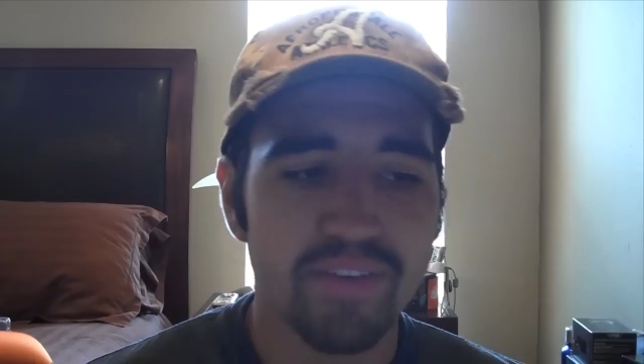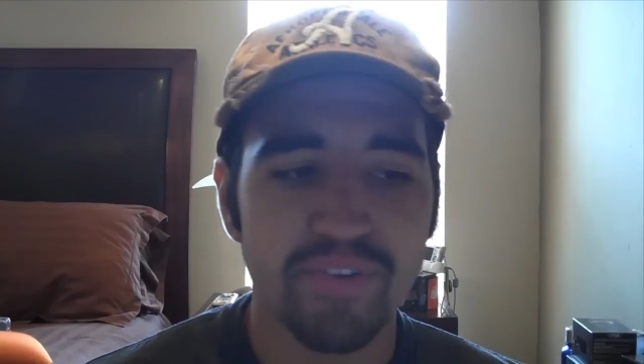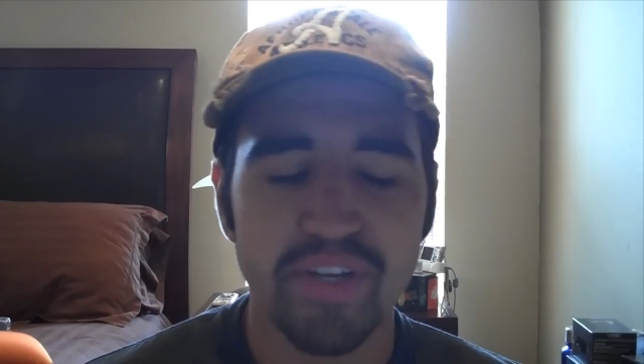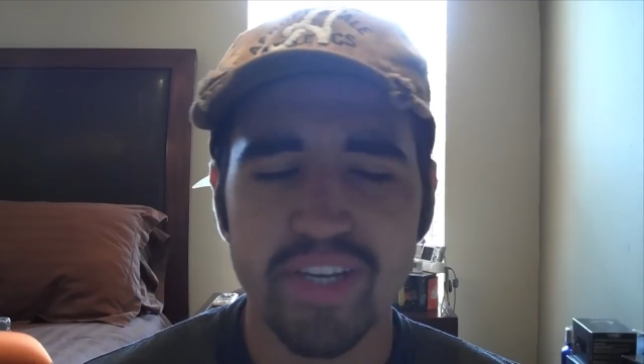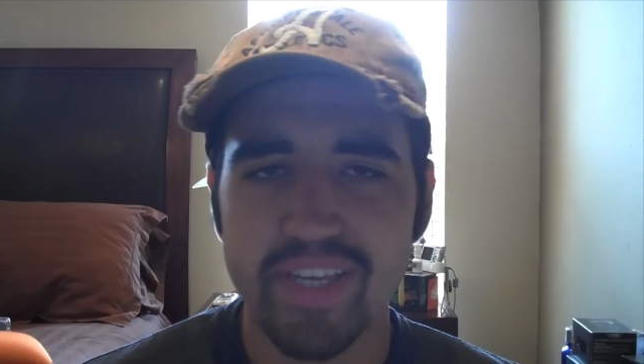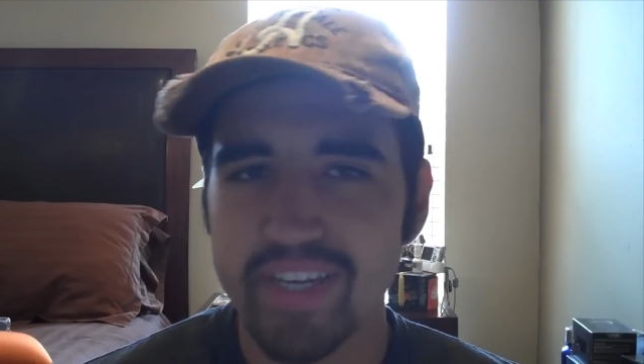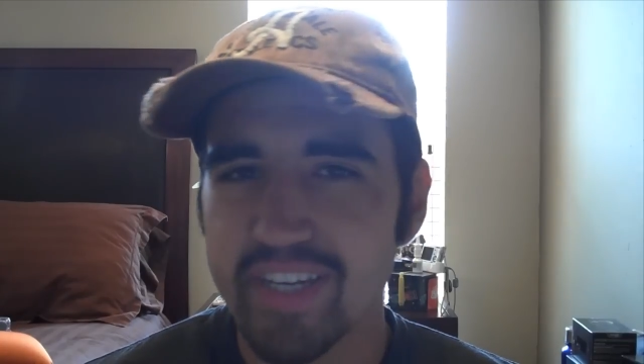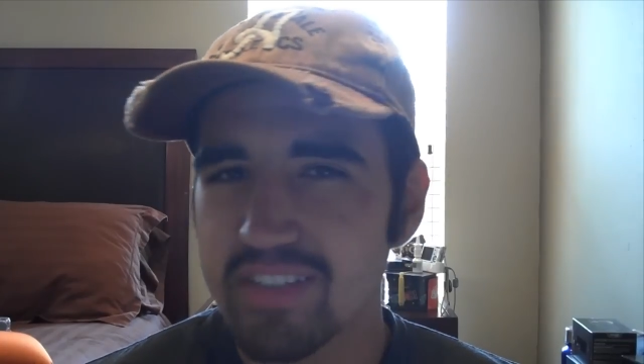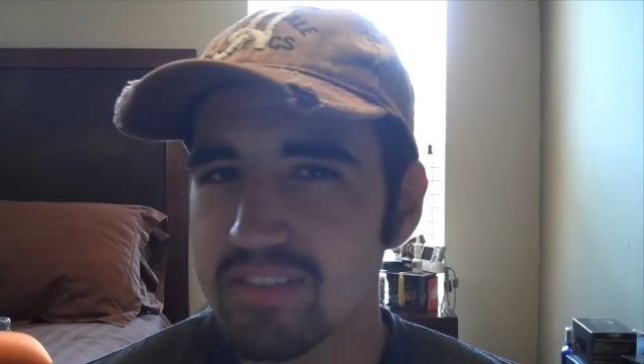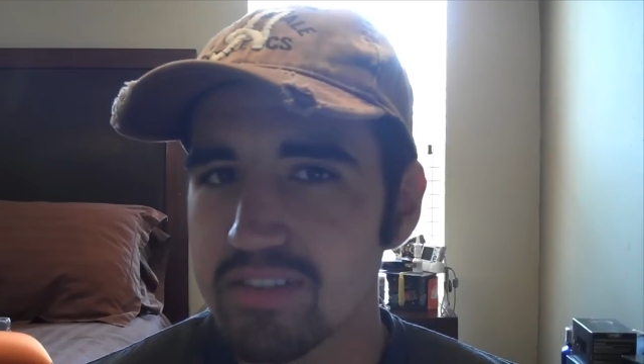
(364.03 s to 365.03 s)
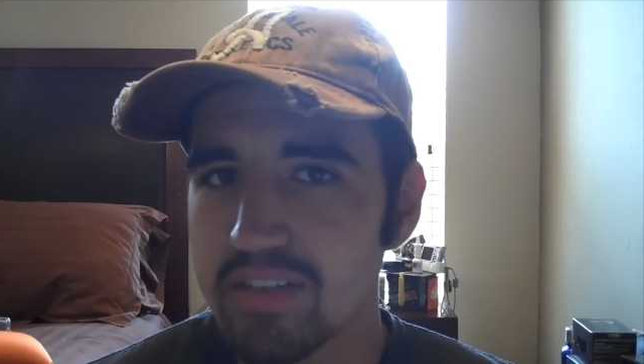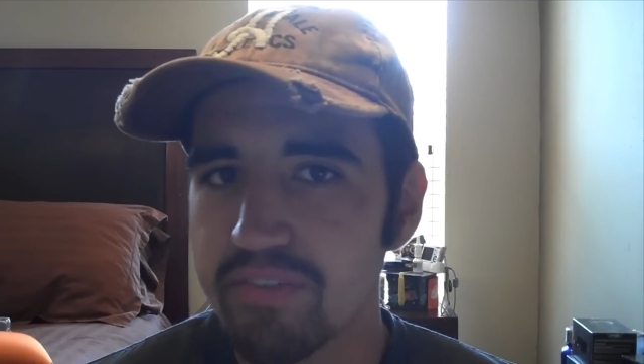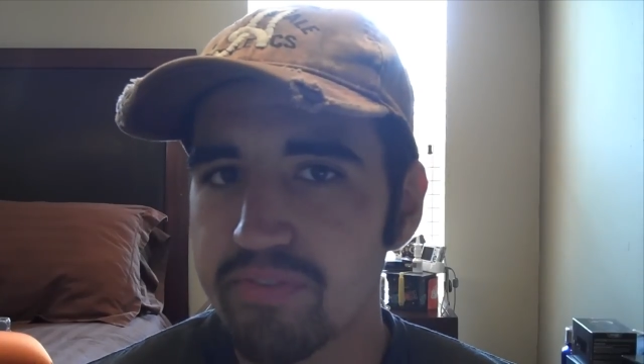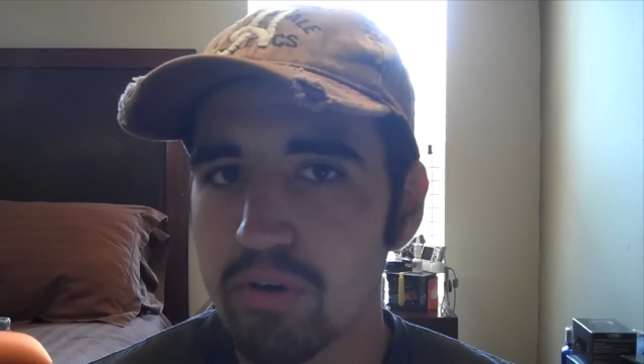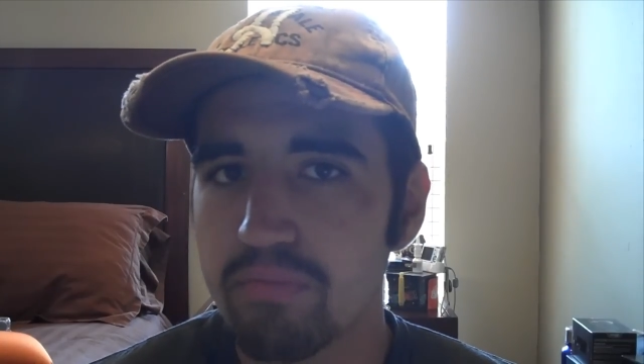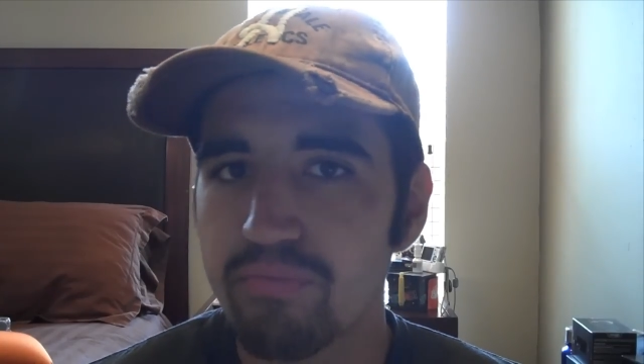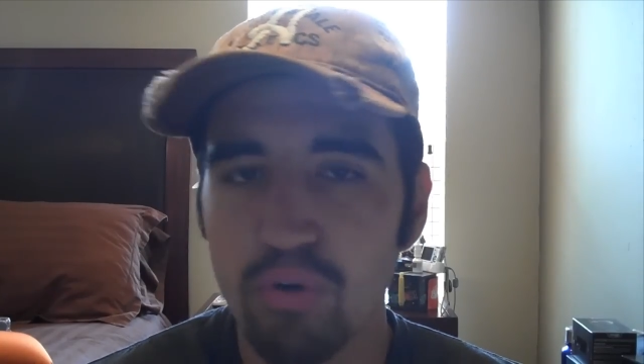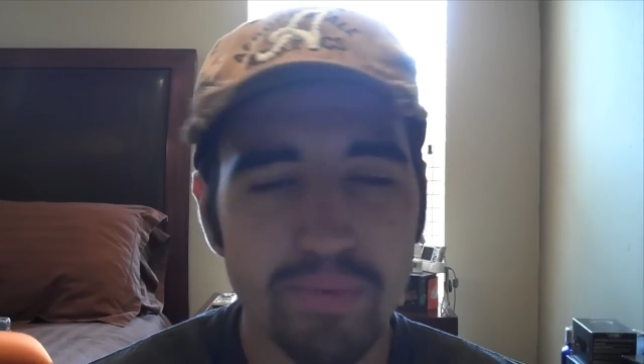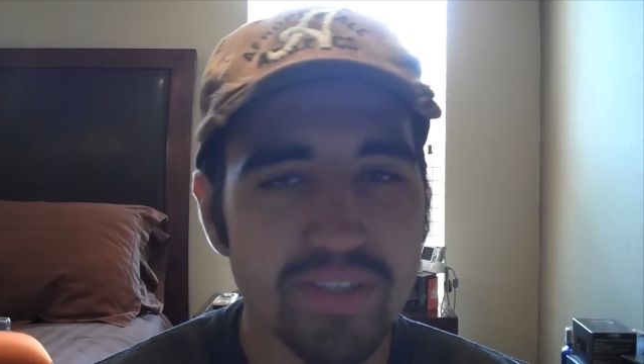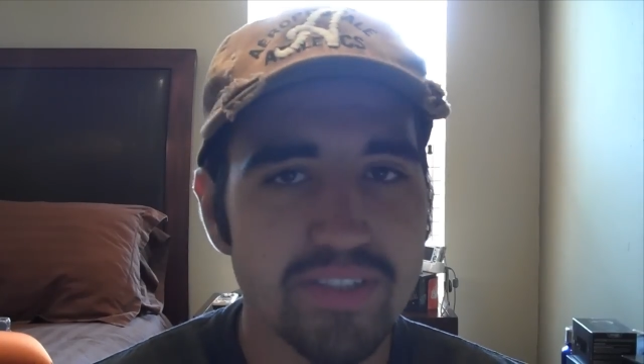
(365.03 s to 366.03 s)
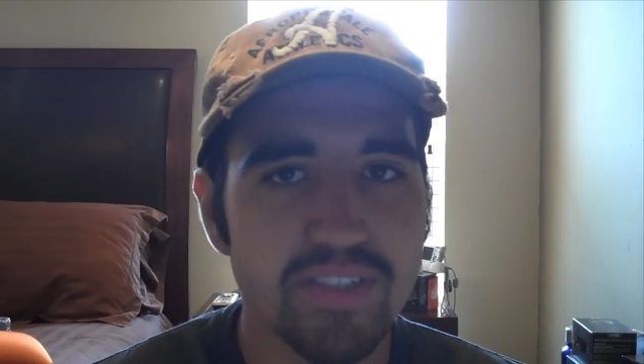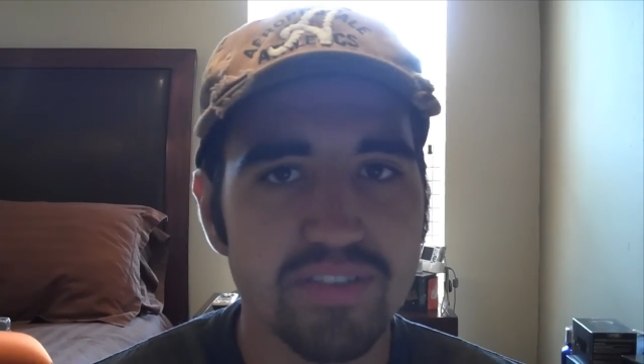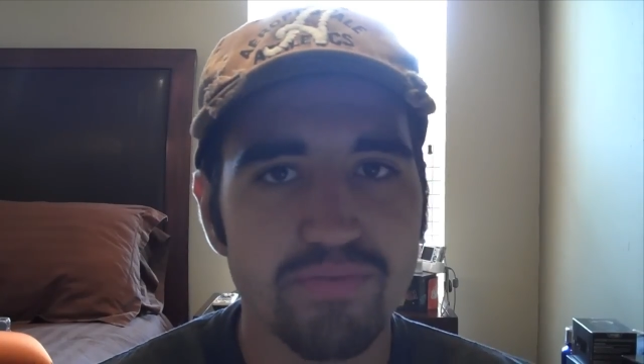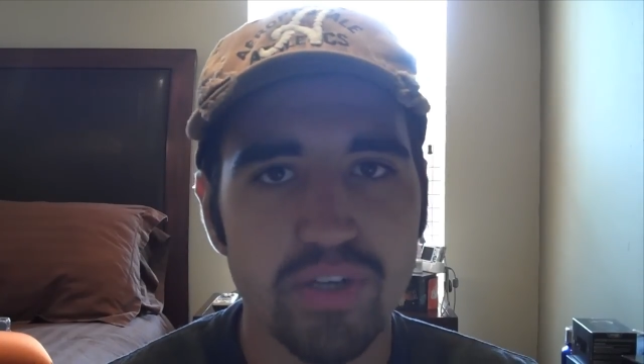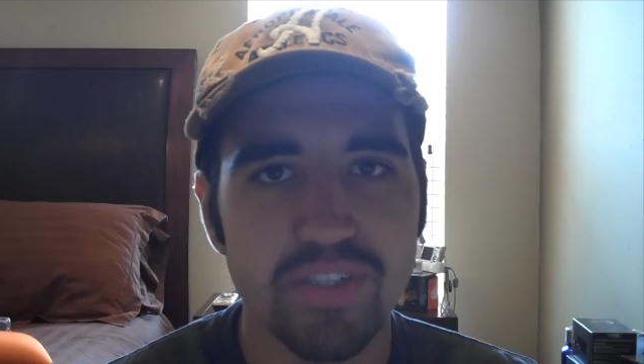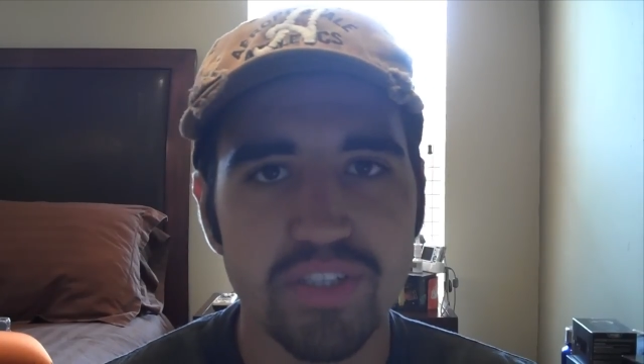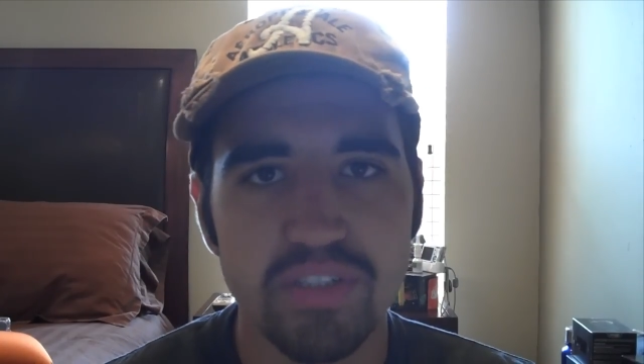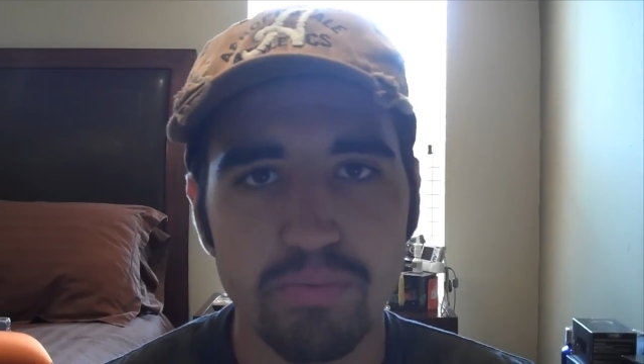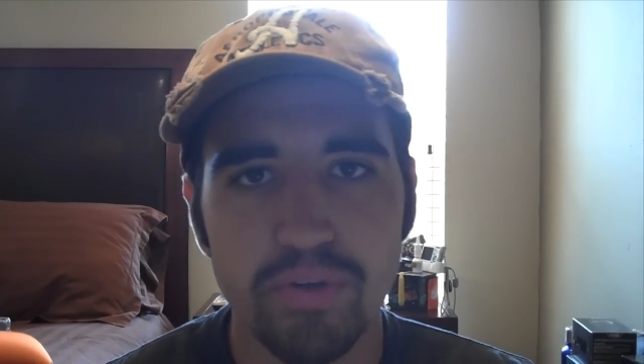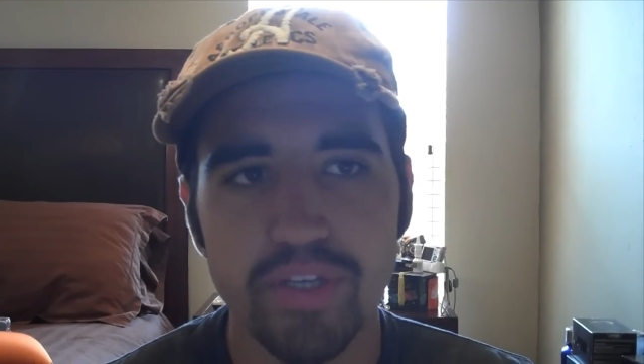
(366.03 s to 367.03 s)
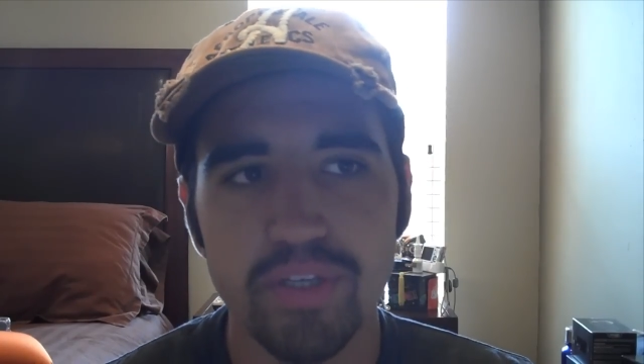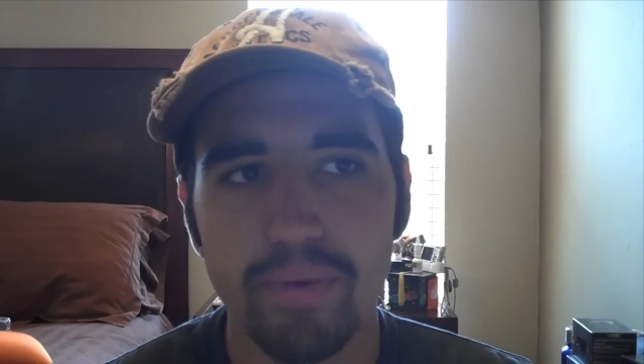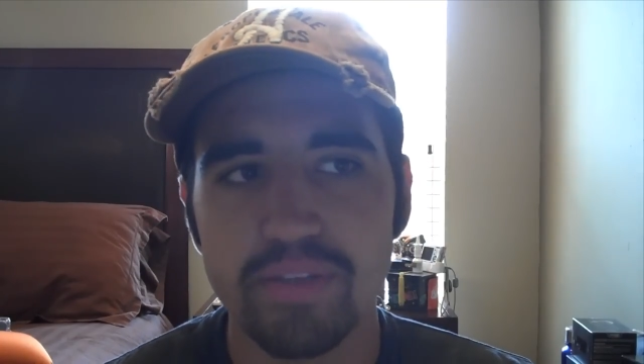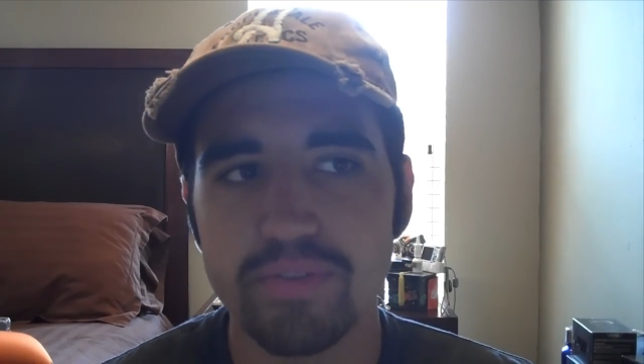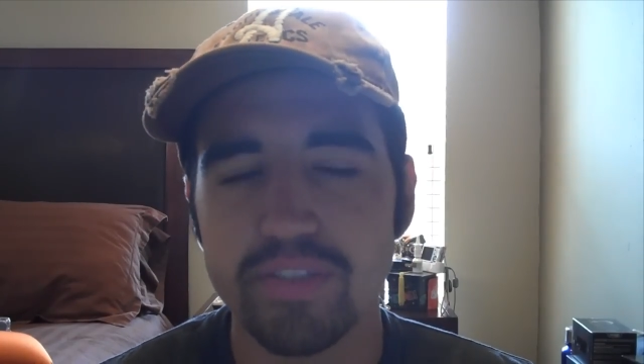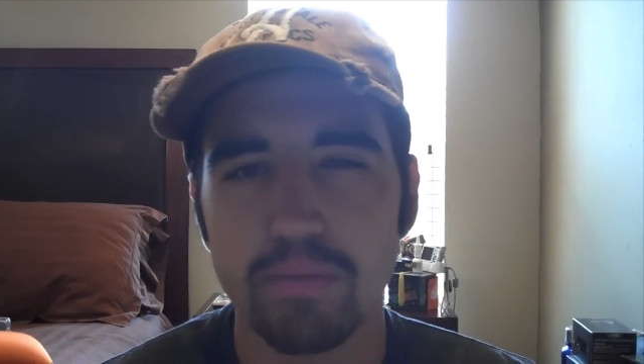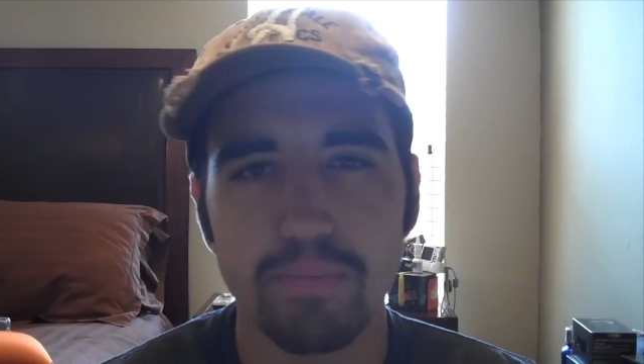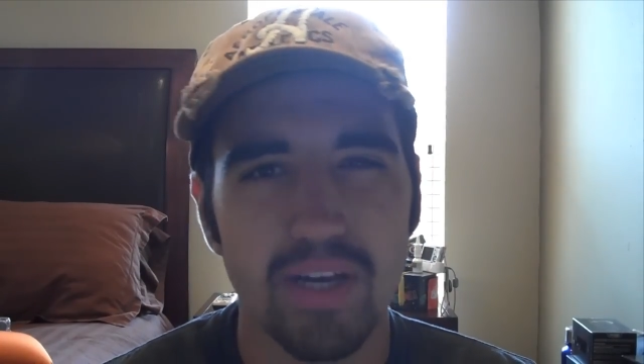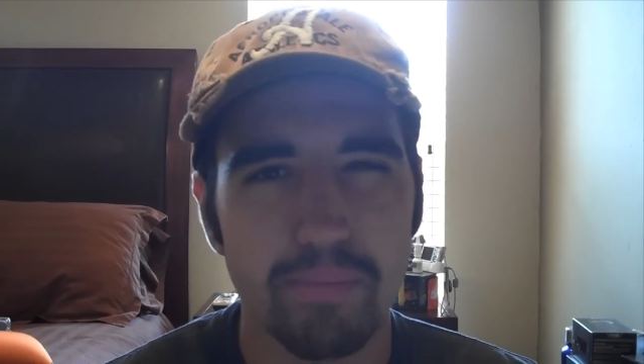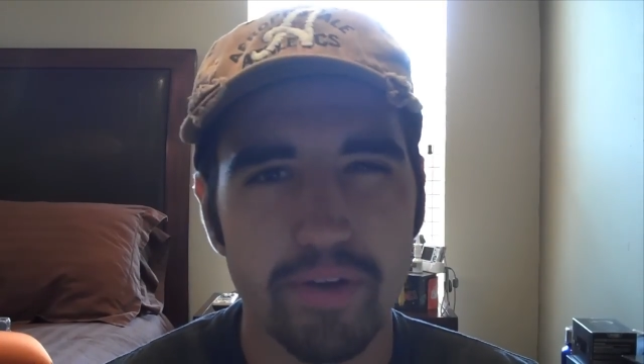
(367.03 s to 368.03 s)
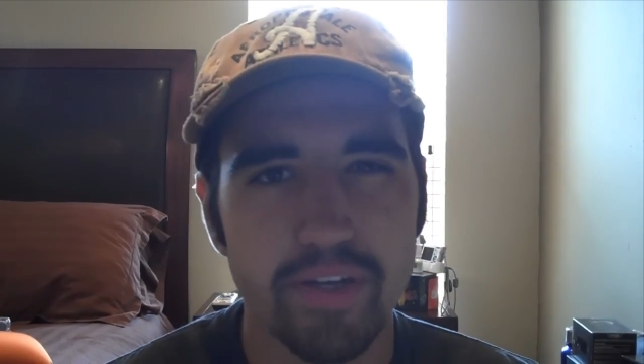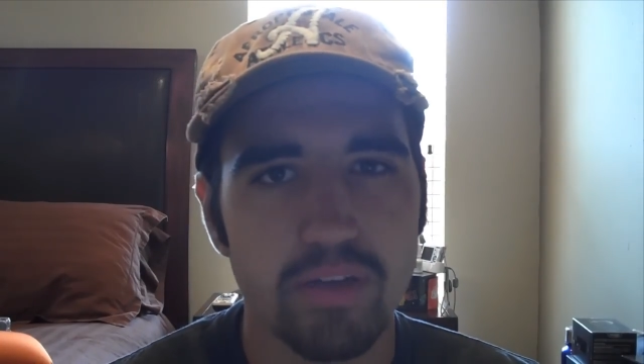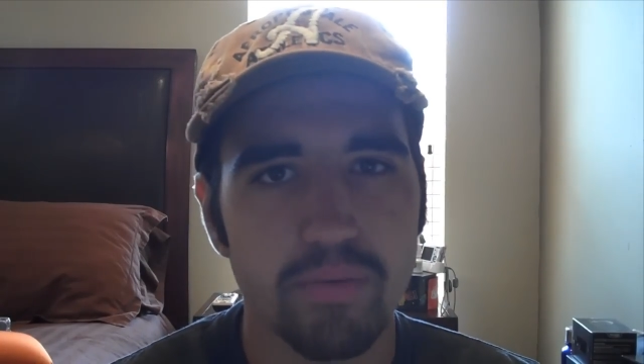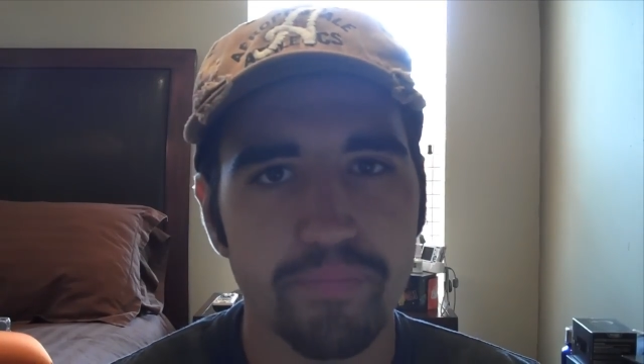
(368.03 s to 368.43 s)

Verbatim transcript: you're going to get a phone for business for exchange support, you might as well just get a BlackBerry,